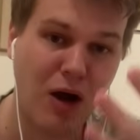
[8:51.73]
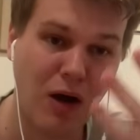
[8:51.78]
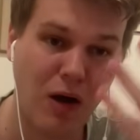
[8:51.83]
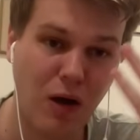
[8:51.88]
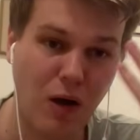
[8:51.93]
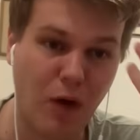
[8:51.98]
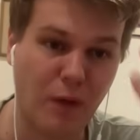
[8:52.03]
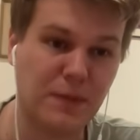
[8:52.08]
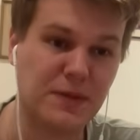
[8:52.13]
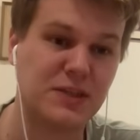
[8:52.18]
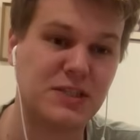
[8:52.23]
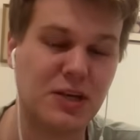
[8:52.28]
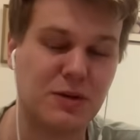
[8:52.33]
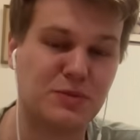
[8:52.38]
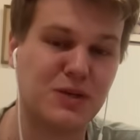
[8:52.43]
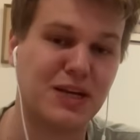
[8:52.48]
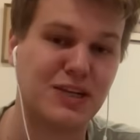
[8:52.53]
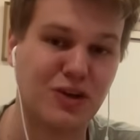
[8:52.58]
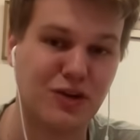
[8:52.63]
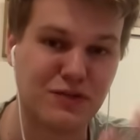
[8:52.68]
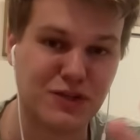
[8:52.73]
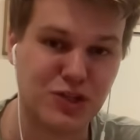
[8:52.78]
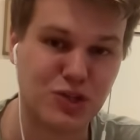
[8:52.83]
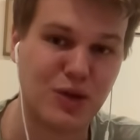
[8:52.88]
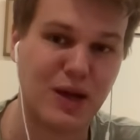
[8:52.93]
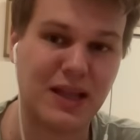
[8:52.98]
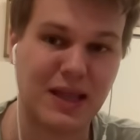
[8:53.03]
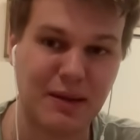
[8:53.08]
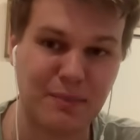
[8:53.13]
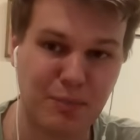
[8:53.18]
on the subject of
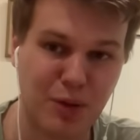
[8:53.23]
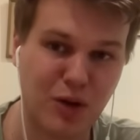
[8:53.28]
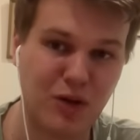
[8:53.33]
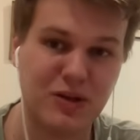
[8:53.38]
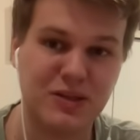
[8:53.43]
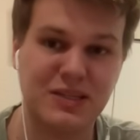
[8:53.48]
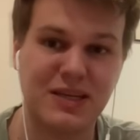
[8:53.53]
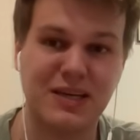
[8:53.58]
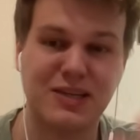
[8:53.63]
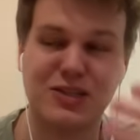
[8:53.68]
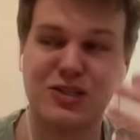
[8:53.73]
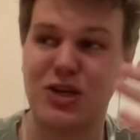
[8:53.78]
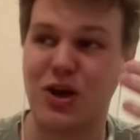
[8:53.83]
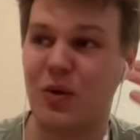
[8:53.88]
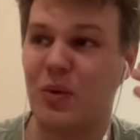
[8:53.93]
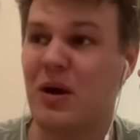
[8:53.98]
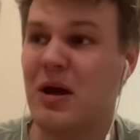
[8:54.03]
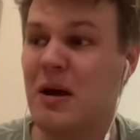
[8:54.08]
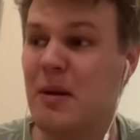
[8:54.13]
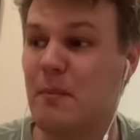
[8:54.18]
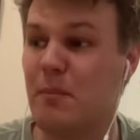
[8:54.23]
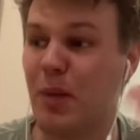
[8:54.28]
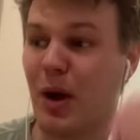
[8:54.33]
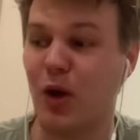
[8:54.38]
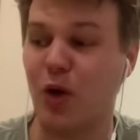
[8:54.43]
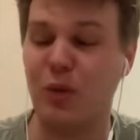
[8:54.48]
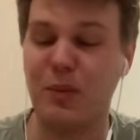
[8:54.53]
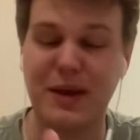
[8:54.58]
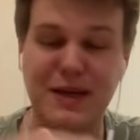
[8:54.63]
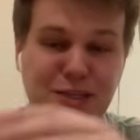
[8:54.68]
Australian politics, so by
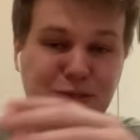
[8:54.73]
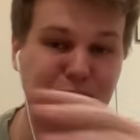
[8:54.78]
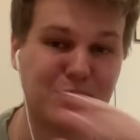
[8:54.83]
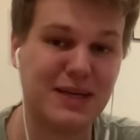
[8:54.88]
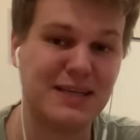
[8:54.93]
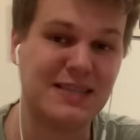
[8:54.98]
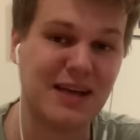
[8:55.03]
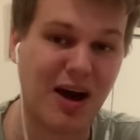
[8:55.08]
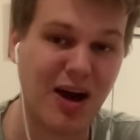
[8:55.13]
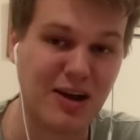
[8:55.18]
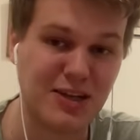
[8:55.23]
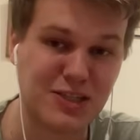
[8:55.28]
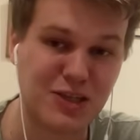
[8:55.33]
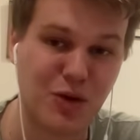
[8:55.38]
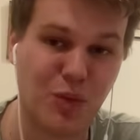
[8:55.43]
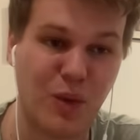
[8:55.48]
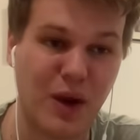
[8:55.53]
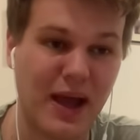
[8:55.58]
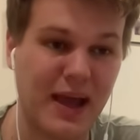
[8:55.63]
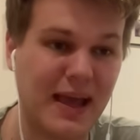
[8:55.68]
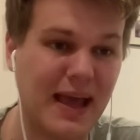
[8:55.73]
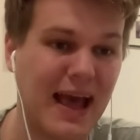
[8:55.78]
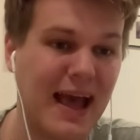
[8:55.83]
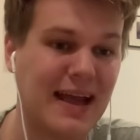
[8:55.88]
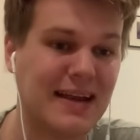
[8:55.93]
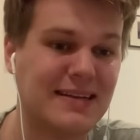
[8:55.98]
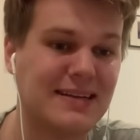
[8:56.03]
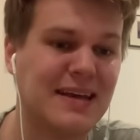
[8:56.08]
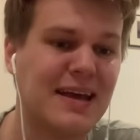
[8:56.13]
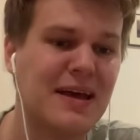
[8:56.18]
all means, please ask away,
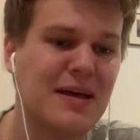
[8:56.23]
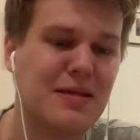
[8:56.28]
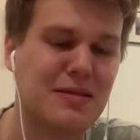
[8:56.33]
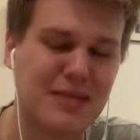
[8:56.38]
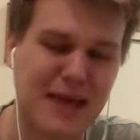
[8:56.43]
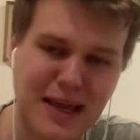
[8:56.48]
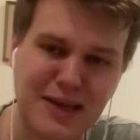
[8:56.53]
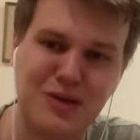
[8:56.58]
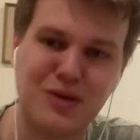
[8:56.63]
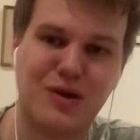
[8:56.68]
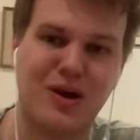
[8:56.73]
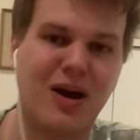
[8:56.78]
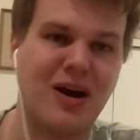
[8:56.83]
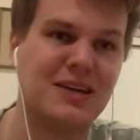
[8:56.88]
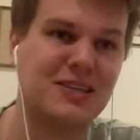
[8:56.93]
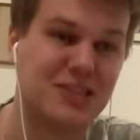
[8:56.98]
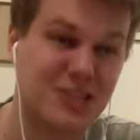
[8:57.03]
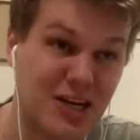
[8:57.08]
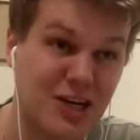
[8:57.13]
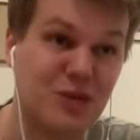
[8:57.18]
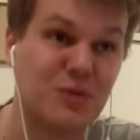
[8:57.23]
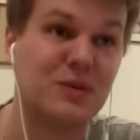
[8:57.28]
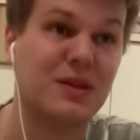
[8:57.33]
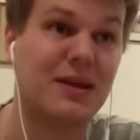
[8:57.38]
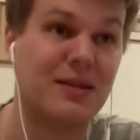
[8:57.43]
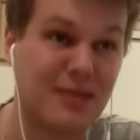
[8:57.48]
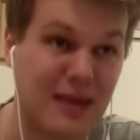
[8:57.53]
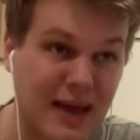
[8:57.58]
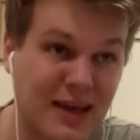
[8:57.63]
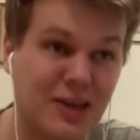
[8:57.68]
and thank you guys, genuinely
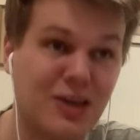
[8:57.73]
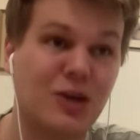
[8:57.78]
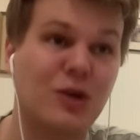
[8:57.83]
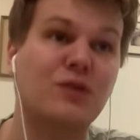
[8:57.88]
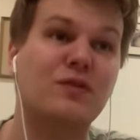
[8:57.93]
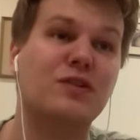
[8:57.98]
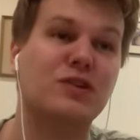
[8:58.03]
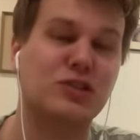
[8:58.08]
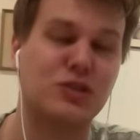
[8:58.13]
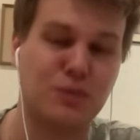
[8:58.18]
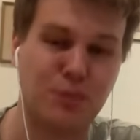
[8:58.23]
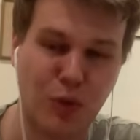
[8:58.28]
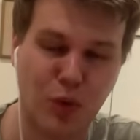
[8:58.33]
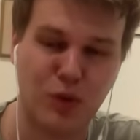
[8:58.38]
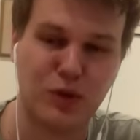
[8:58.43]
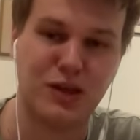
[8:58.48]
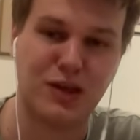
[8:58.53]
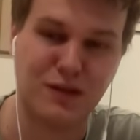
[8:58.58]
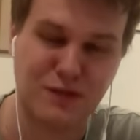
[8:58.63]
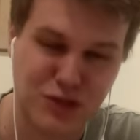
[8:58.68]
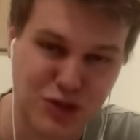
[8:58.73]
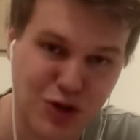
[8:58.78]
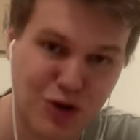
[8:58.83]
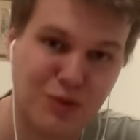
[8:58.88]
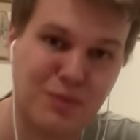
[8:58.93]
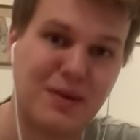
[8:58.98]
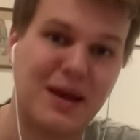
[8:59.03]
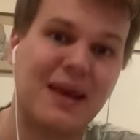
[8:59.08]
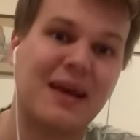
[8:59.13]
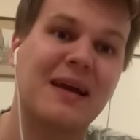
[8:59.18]
thank you for the support that you've shown
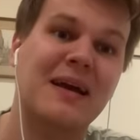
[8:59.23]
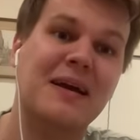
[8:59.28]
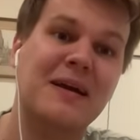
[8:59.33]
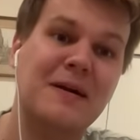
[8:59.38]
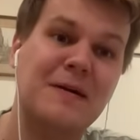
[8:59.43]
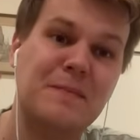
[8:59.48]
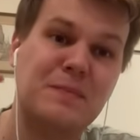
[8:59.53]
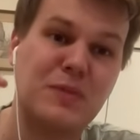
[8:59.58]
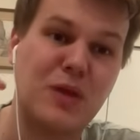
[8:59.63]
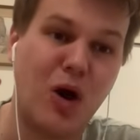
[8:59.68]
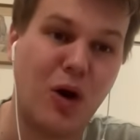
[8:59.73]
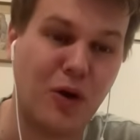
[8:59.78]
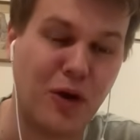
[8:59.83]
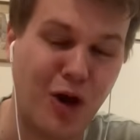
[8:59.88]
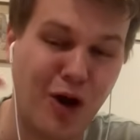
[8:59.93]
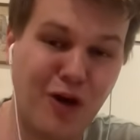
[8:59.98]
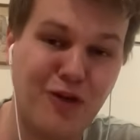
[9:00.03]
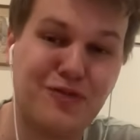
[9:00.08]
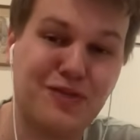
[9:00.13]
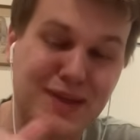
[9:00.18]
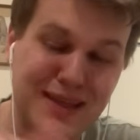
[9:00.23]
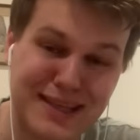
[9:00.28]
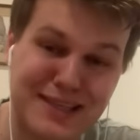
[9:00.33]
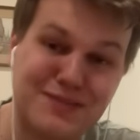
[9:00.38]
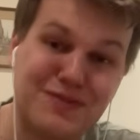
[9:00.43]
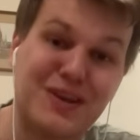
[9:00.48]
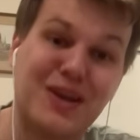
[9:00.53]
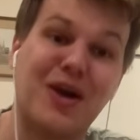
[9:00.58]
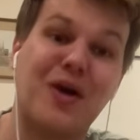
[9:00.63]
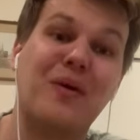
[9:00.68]
me on hopefully this
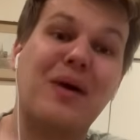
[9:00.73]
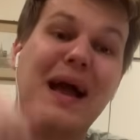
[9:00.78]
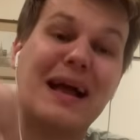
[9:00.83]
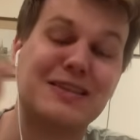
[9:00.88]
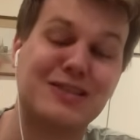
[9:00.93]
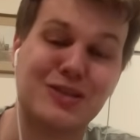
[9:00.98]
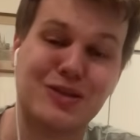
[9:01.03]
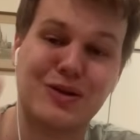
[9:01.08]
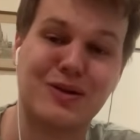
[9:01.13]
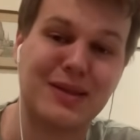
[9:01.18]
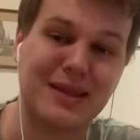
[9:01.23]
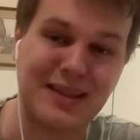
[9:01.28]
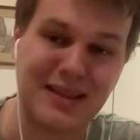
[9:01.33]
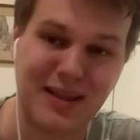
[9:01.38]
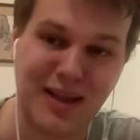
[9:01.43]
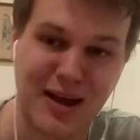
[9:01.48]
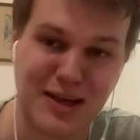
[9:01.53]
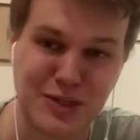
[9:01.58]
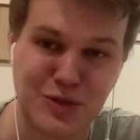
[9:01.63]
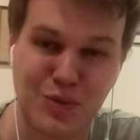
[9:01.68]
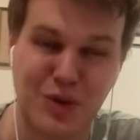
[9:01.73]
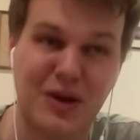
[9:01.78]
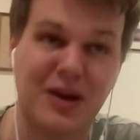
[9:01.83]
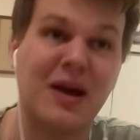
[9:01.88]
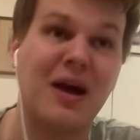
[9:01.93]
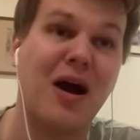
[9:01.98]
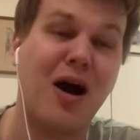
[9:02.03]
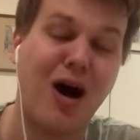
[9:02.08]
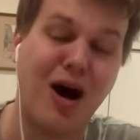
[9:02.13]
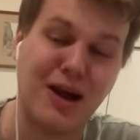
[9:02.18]
video, and certainly the last one.
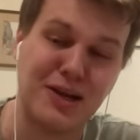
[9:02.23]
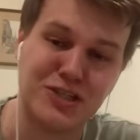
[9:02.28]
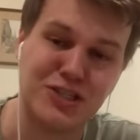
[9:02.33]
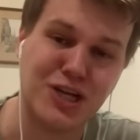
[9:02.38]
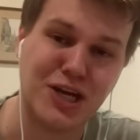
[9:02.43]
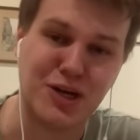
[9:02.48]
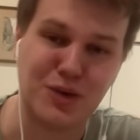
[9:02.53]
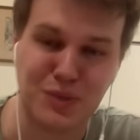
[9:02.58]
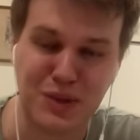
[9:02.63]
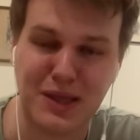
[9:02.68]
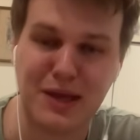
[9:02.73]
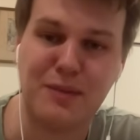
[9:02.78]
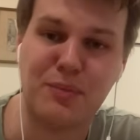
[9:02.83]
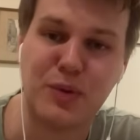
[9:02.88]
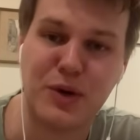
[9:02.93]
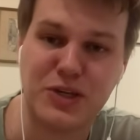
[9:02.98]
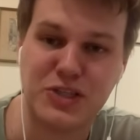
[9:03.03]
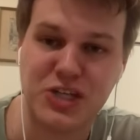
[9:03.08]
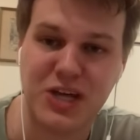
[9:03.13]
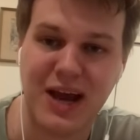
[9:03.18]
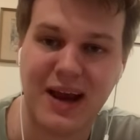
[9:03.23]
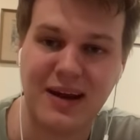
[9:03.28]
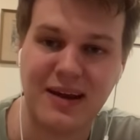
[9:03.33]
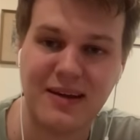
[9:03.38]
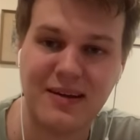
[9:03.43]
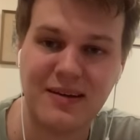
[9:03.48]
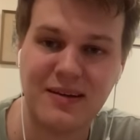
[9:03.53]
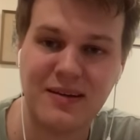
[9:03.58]
I genuinely appreciate it.